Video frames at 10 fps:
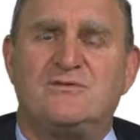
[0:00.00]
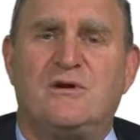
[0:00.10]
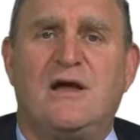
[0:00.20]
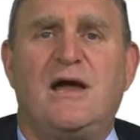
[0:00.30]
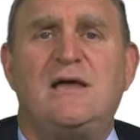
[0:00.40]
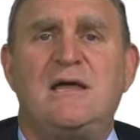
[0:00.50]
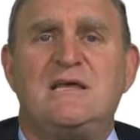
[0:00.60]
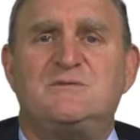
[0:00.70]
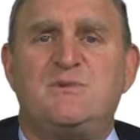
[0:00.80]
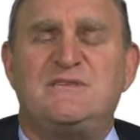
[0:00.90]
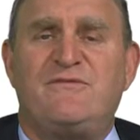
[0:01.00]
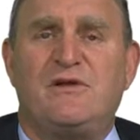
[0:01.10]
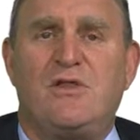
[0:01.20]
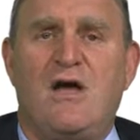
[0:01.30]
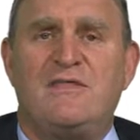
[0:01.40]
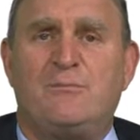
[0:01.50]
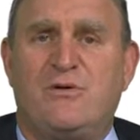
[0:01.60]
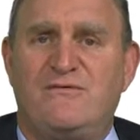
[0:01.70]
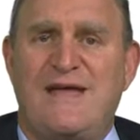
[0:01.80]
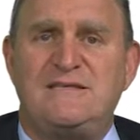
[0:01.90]
or a specific law that
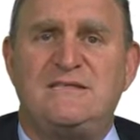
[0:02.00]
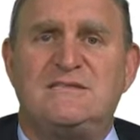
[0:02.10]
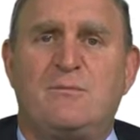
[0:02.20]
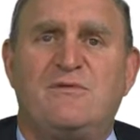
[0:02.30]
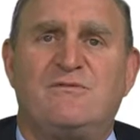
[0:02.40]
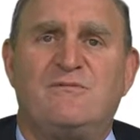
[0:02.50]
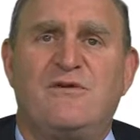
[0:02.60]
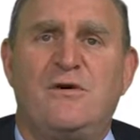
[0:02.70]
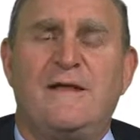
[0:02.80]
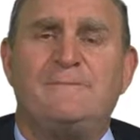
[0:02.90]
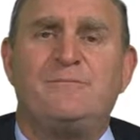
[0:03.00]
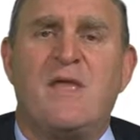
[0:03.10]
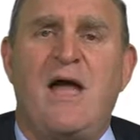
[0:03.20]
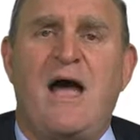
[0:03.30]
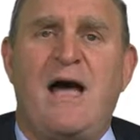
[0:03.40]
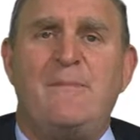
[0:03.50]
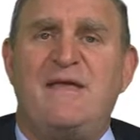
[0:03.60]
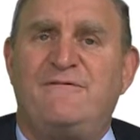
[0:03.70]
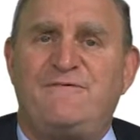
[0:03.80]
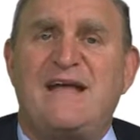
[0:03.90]
prevented someone from voting, um,
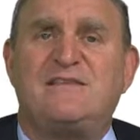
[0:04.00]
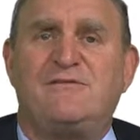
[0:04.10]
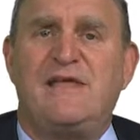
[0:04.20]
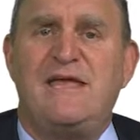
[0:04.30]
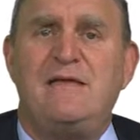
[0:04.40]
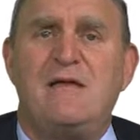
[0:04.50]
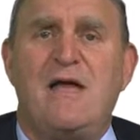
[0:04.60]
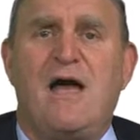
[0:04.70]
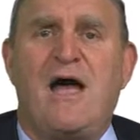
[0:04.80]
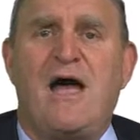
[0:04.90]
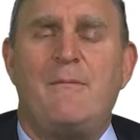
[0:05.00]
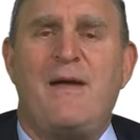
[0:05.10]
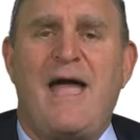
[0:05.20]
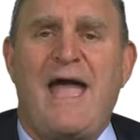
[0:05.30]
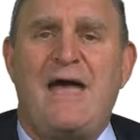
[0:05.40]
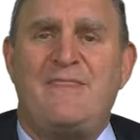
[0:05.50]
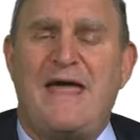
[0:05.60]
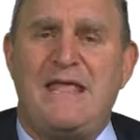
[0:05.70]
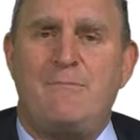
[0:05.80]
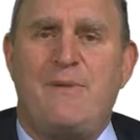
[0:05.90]
it effectively um, had
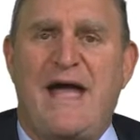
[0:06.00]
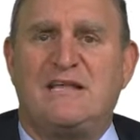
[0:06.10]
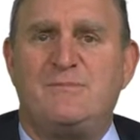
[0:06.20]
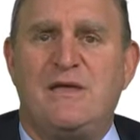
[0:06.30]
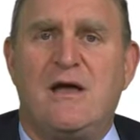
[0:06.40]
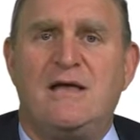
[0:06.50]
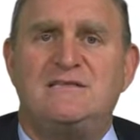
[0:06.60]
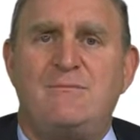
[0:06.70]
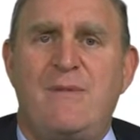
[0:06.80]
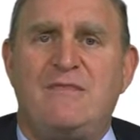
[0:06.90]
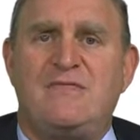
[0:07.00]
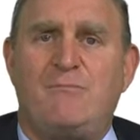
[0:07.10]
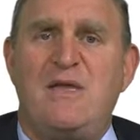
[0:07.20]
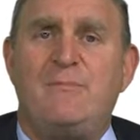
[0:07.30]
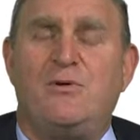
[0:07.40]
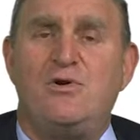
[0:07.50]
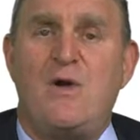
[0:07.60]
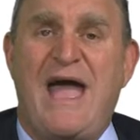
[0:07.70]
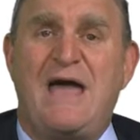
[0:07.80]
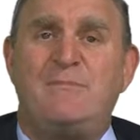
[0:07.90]
that impact because it meant that people
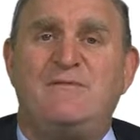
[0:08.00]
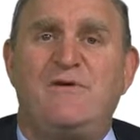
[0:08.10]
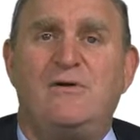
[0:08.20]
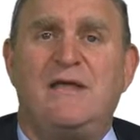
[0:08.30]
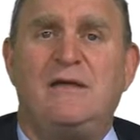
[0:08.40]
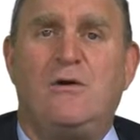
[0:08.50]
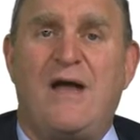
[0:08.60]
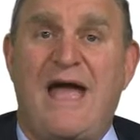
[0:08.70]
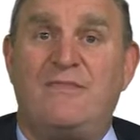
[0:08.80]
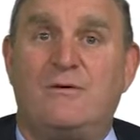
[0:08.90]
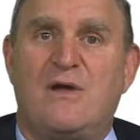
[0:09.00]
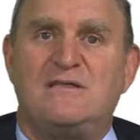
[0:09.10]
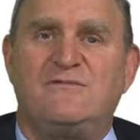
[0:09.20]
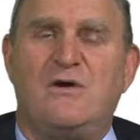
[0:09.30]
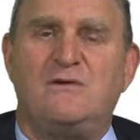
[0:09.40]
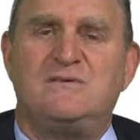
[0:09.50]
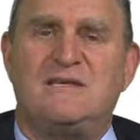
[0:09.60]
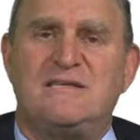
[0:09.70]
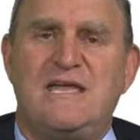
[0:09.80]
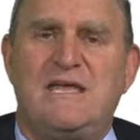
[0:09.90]
who had been voting or had the right to vote in
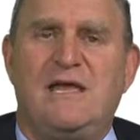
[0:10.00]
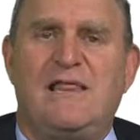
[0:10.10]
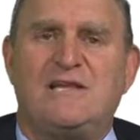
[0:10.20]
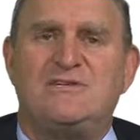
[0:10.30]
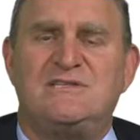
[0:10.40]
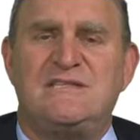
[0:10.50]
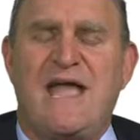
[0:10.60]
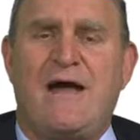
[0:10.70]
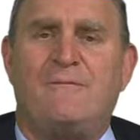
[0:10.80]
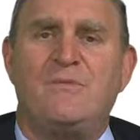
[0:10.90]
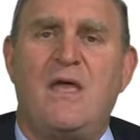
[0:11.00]
Tuskegee elections now